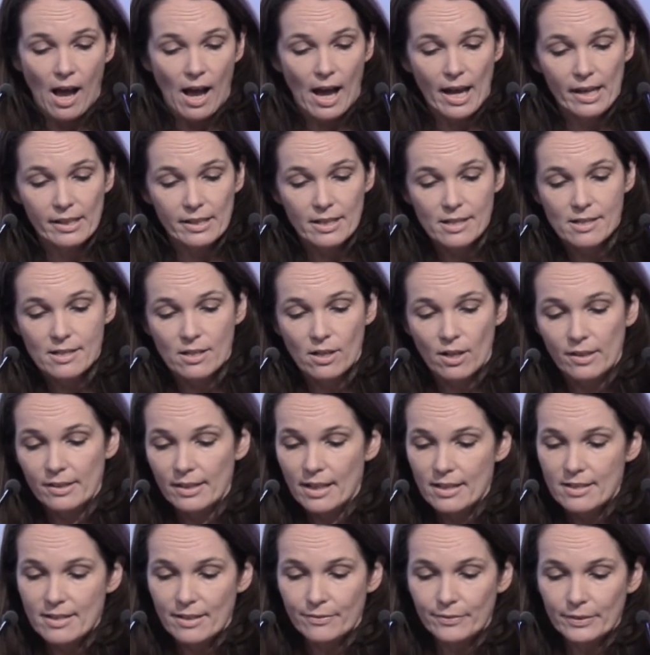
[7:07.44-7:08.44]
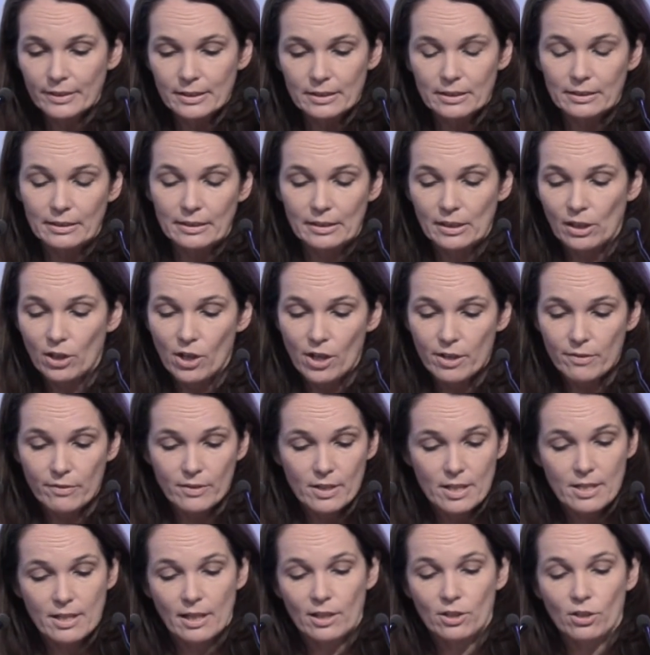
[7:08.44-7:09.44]
And it's not that difficult. A lot of
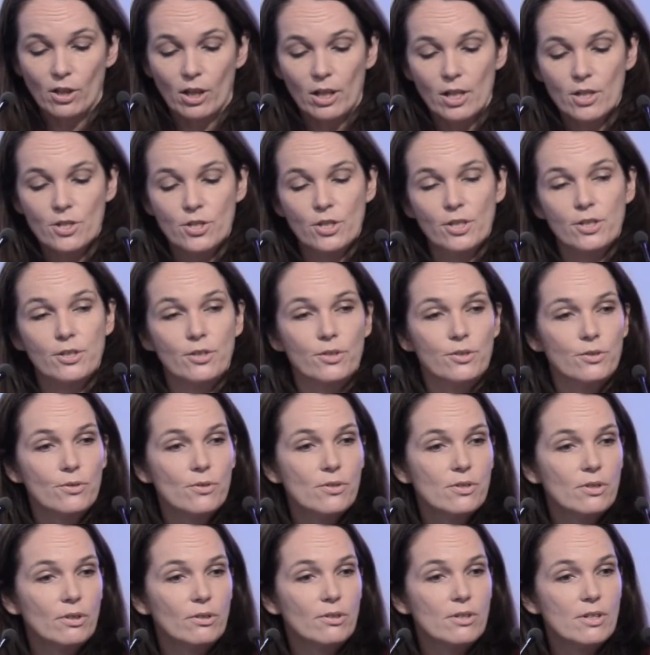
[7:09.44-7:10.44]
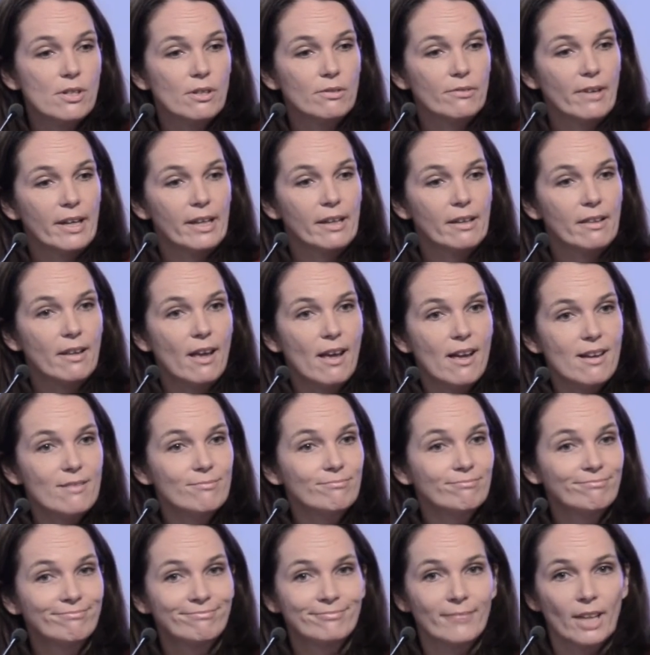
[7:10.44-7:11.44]
the technology to do so is already there.
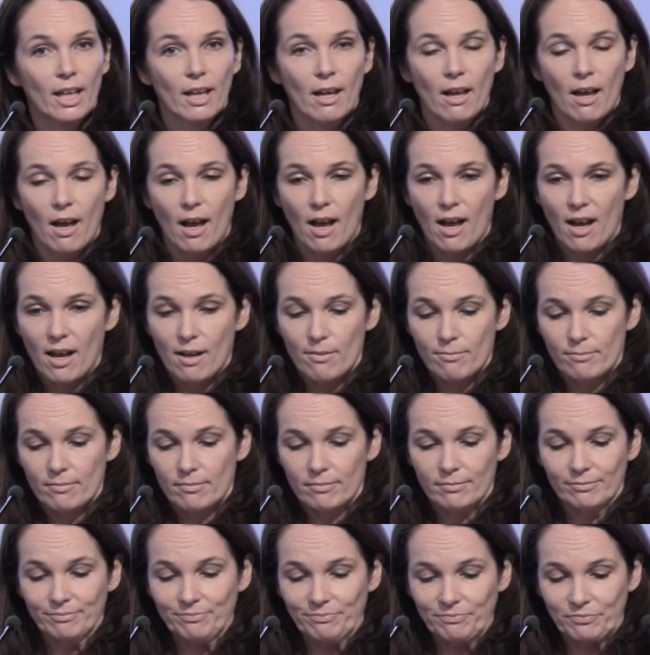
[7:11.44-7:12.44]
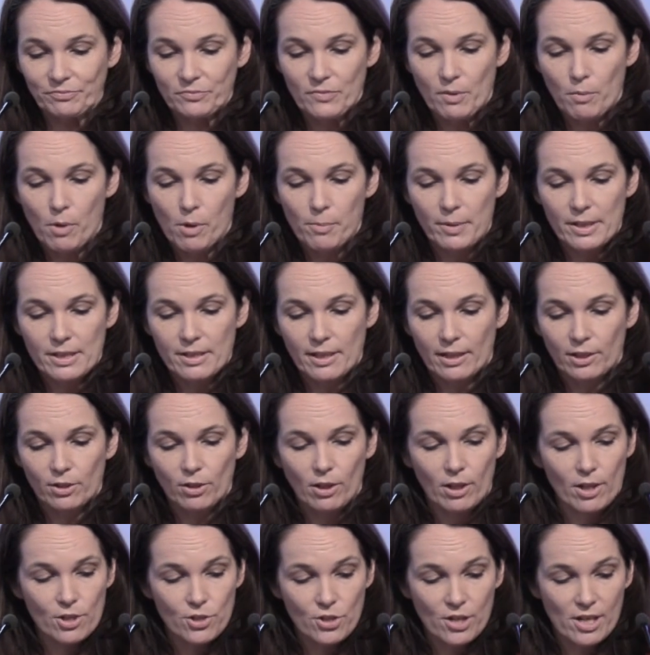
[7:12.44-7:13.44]
The mobile
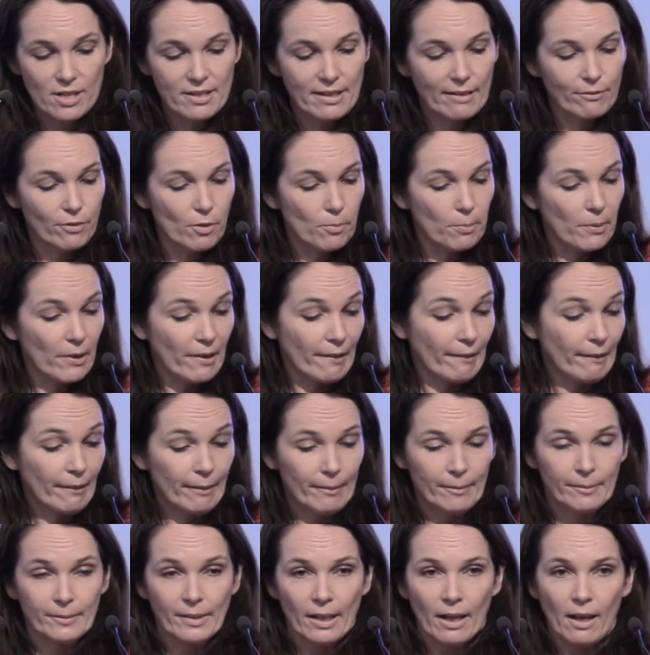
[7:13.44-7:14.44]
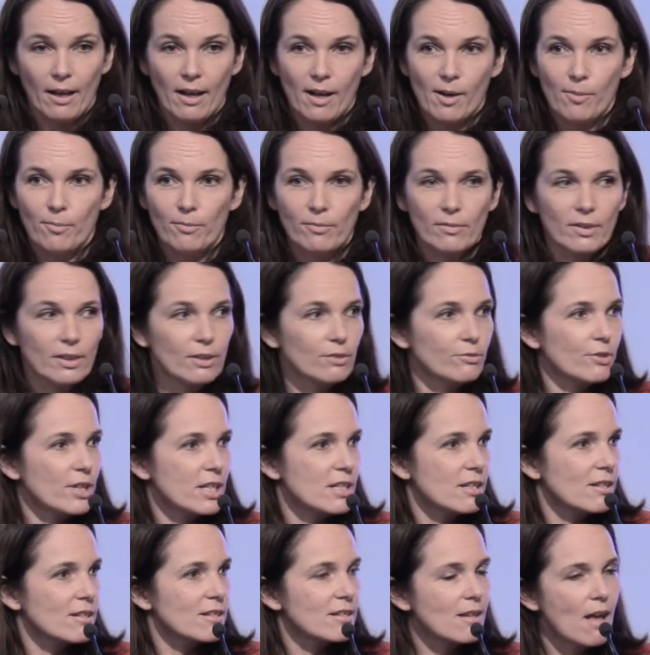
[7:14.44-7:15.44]
technology is everywhere. A
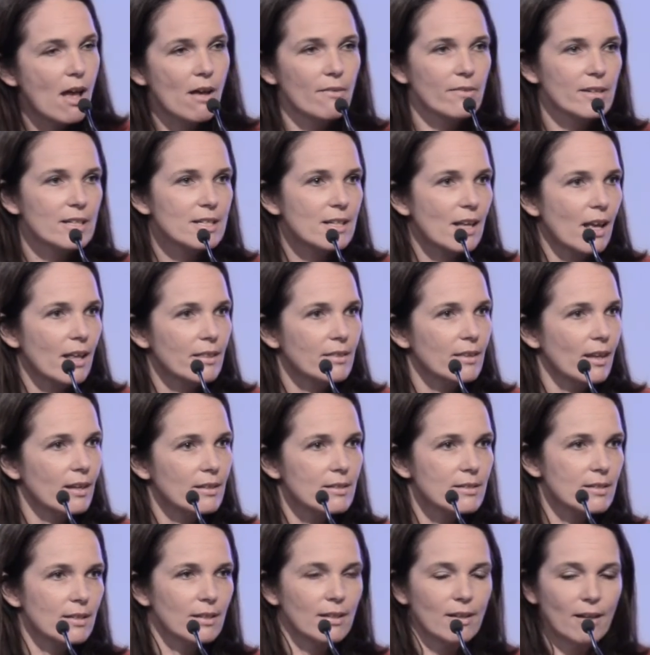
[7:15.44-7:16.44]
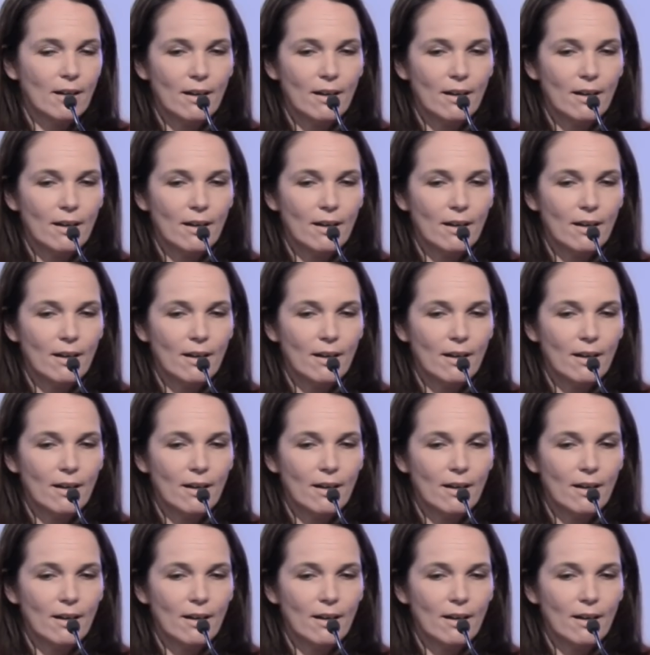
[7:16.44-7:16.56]
recent survey said that